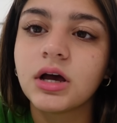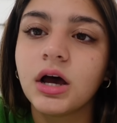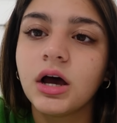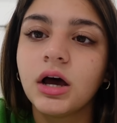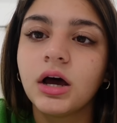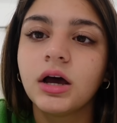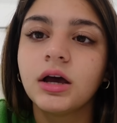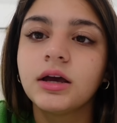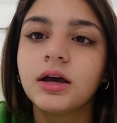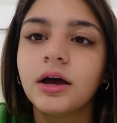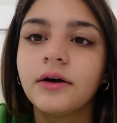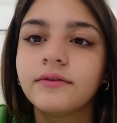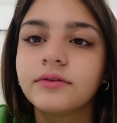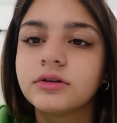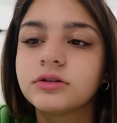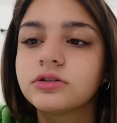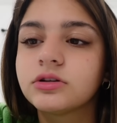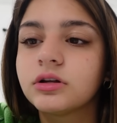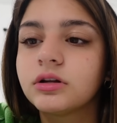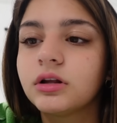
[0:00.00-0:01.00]
I
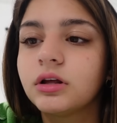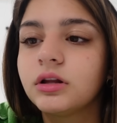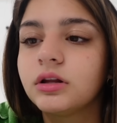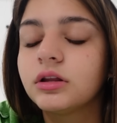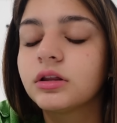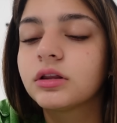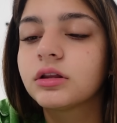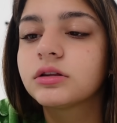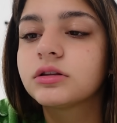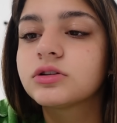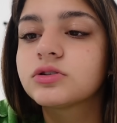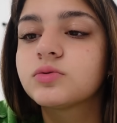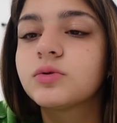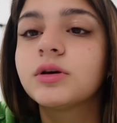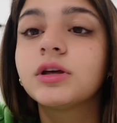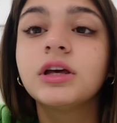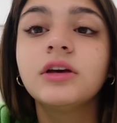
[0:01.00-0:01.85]
haven't done anything this week.